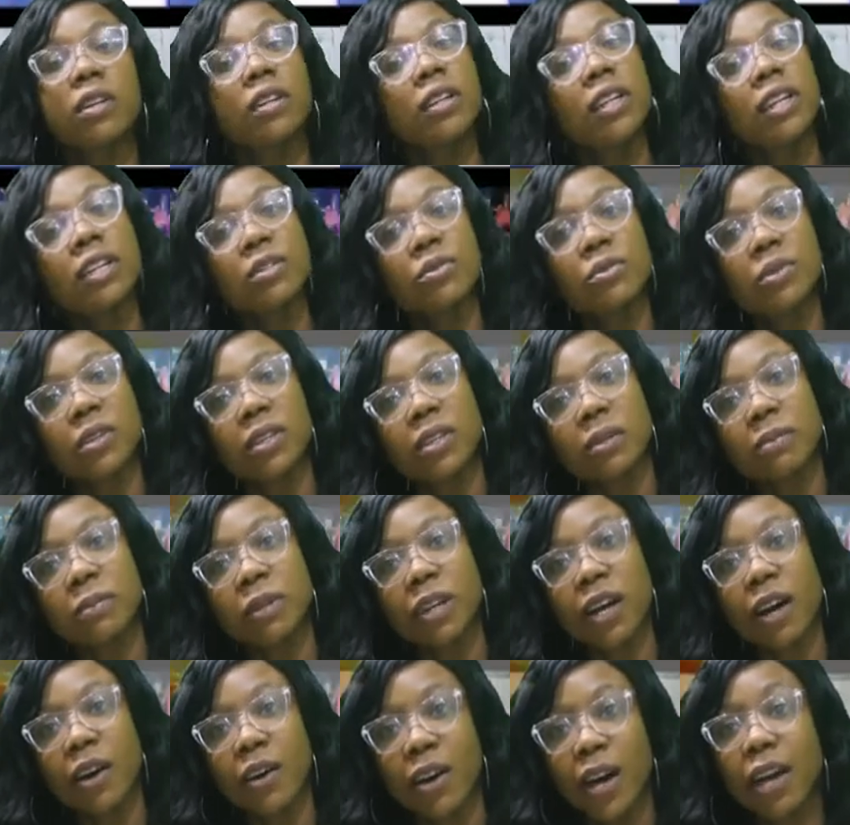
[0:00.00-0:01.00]
learn to keep the
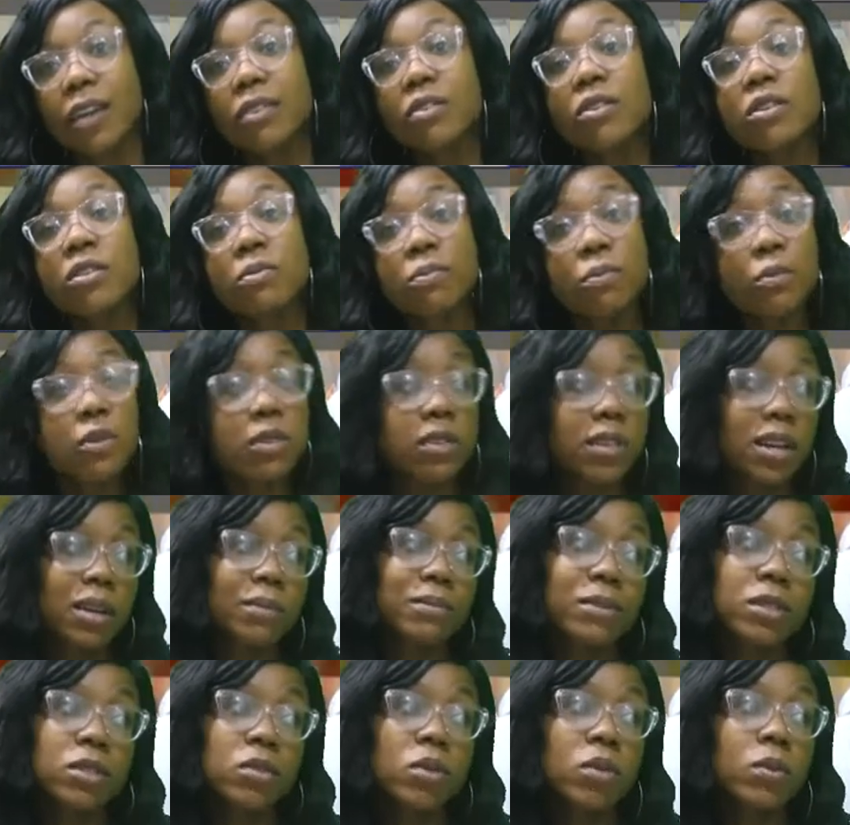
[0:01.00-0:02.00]
house. I know most
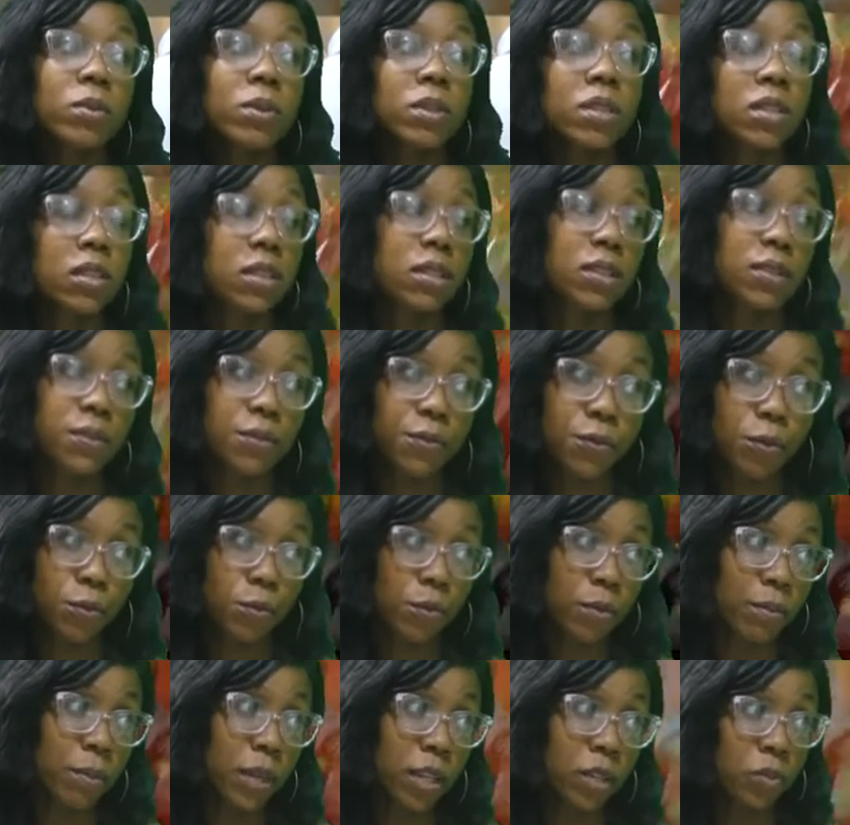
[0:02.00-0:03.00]
times it's not always easy for
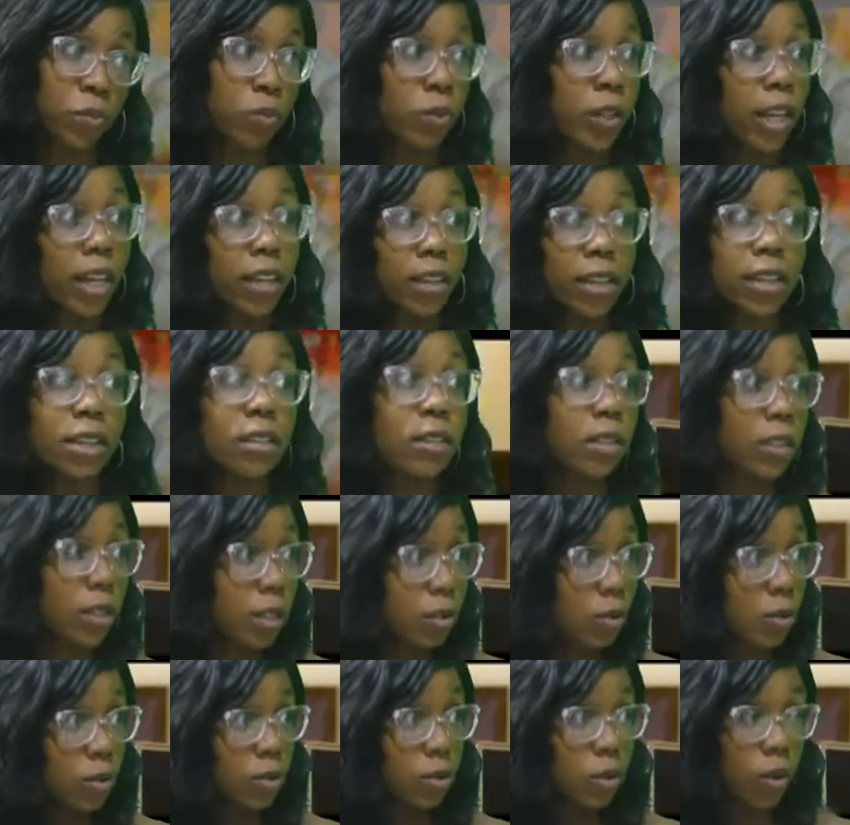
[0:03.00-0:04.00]
women.
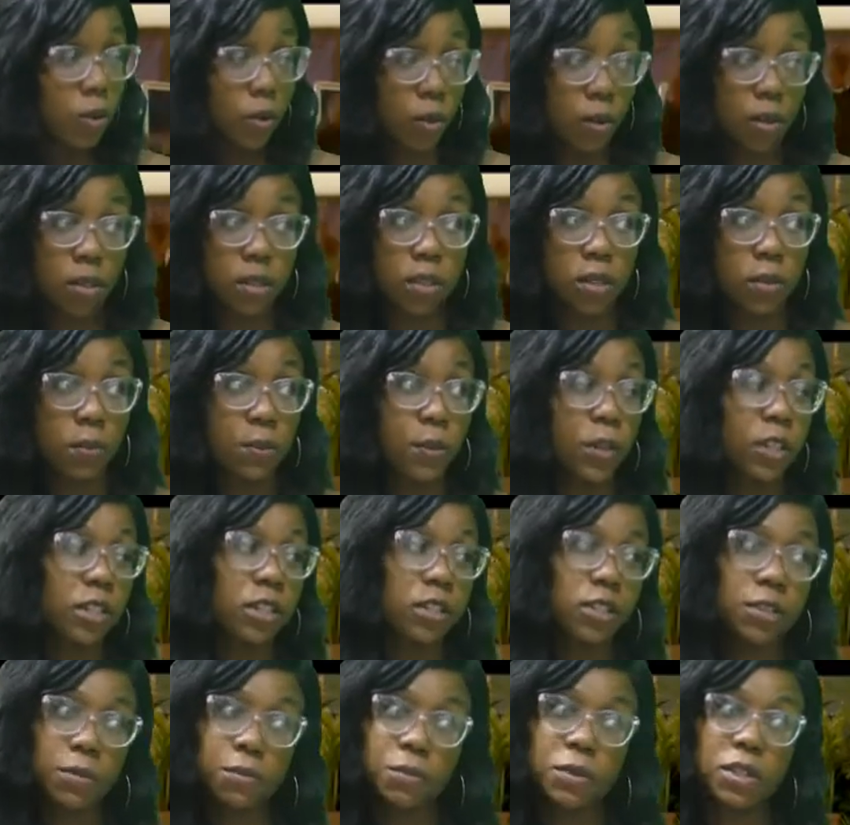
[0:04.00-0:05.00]
Let us call a spade
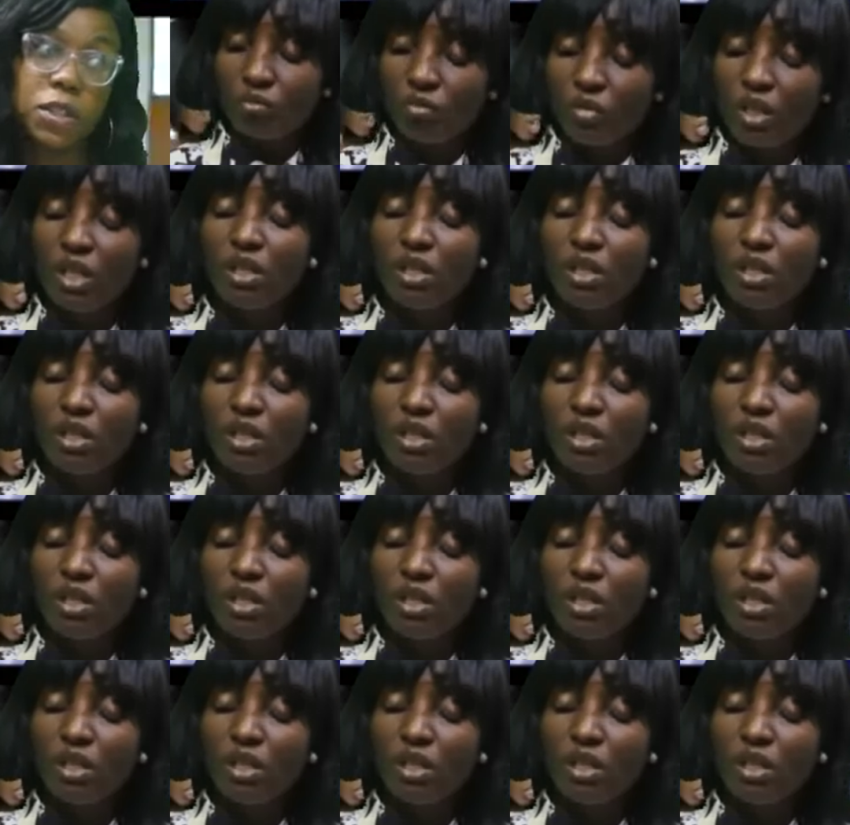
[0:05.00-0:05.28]
a spade.